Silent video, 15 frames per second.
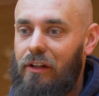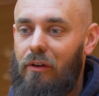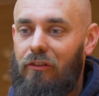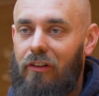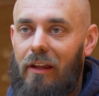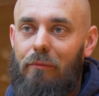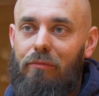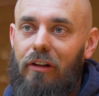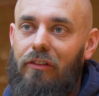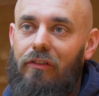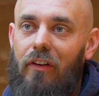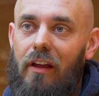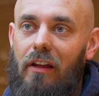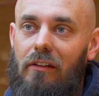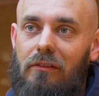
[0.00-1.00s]
Using press
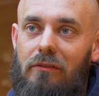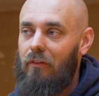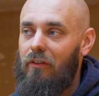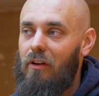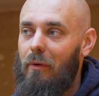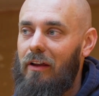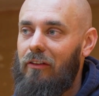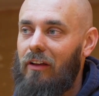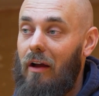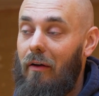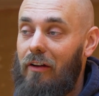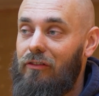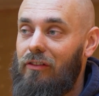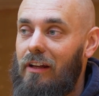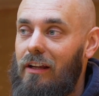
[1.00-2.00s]
fit a few weeks ago,
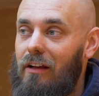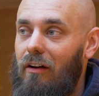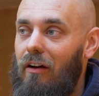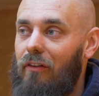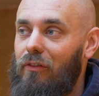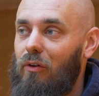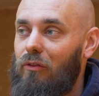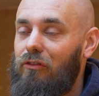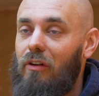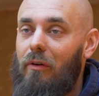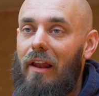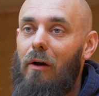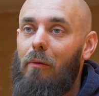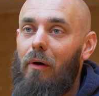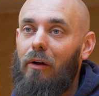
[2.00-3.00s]
actually, I forgot to do
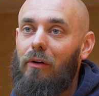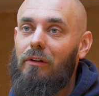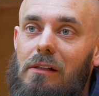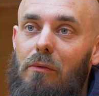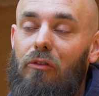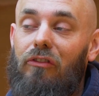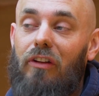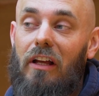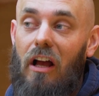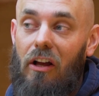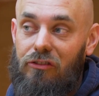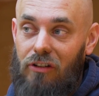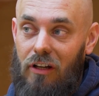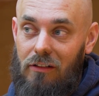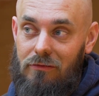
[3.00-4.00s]
an elbow. Wasn't a
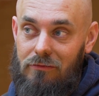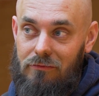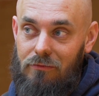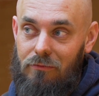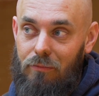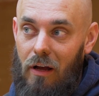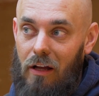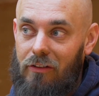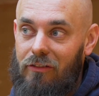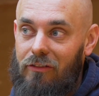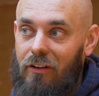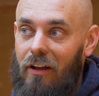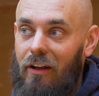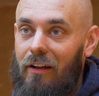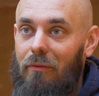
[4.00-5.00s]
gusher, but
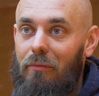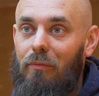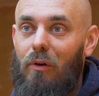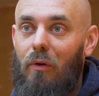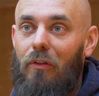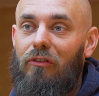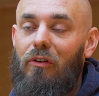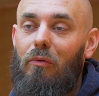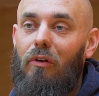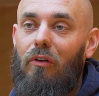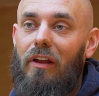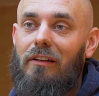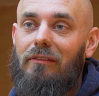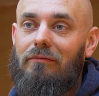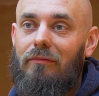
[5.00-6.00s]
got the tool on
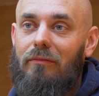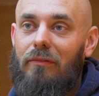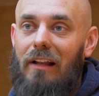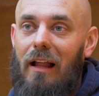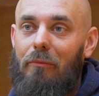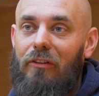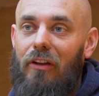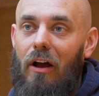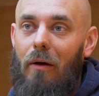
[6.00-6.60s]
it, clamped it